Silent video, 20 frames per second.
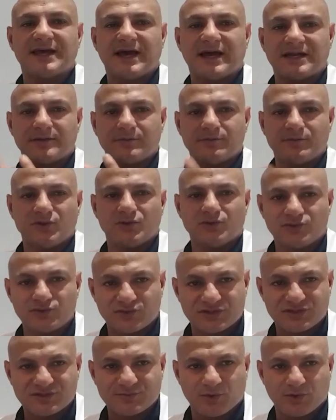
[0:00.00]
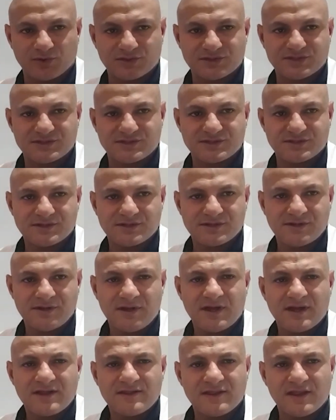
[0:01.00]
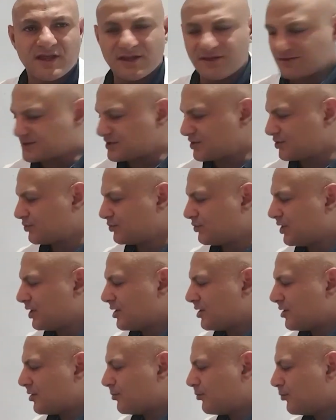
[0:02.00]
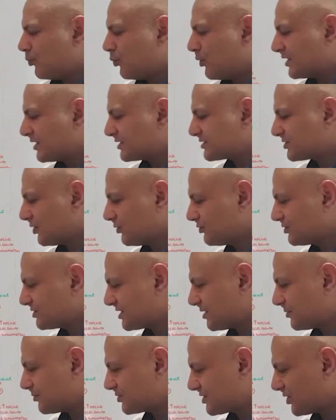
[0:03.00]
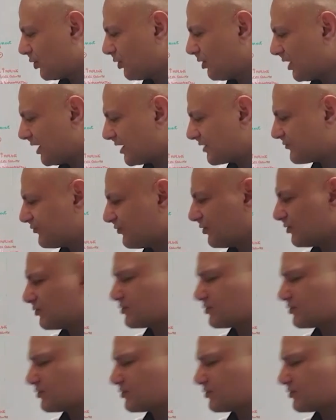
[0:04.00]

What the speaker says: an immune response. So when a toll-like 4